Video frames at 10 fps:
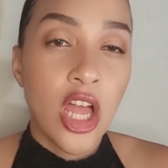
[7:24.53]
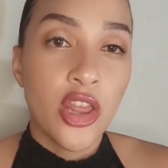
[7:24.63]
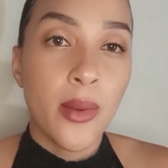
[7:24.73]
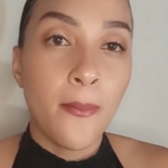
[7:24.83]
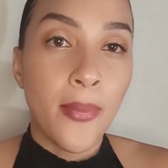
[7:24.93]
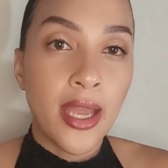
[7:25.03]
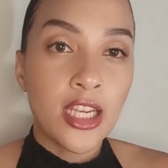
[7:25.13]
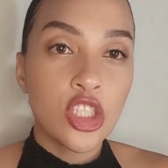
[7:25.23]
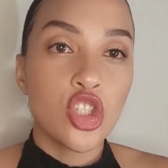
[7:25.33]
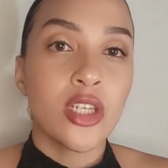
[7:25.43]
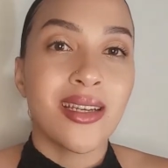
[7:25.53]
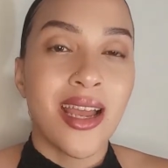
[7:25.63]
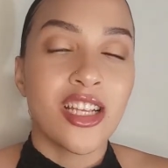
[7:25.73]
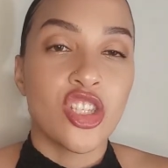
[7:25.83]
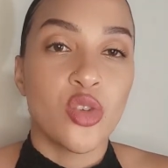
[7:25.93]
The major
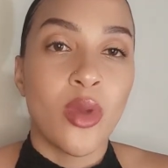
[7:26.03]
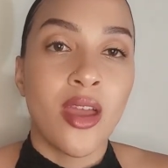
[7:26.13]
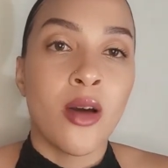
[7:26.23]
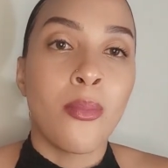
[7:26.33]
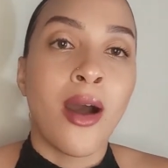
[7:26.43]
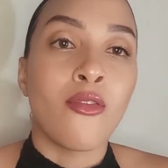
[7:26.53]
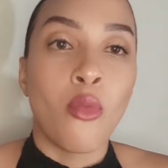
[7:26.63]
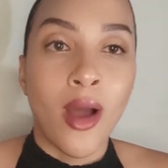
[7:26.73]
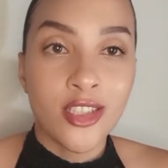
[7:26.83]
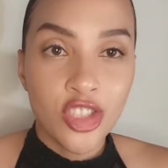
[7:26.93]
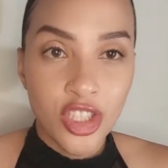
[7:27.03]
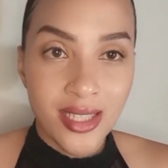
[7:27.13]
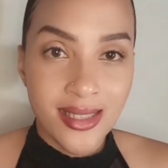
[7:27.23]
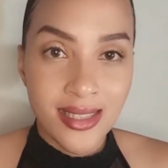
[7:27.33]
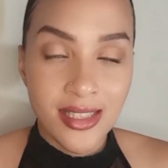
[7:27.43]
case where above one
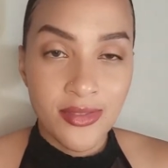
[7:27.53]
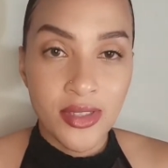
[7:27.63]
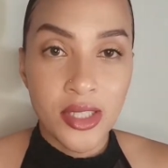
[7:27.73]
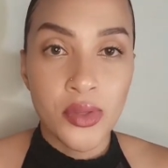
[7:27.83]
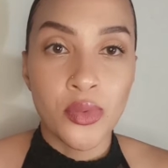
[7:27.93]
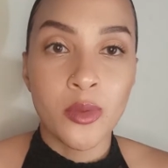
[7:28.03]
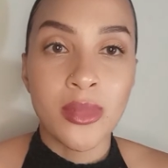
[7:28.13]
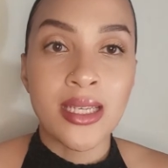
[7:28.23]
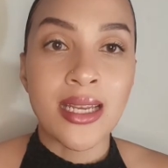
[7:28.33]
share certificate will be